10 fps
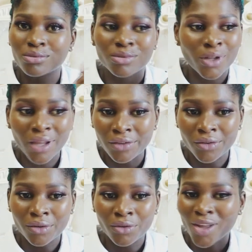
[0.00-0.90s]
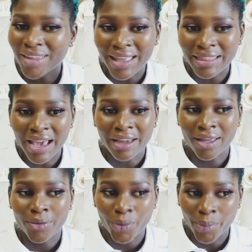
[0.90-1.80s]
not at all, not any I
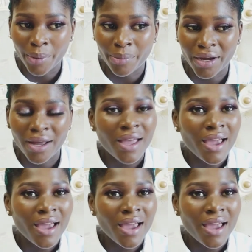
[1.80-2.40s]
can remember.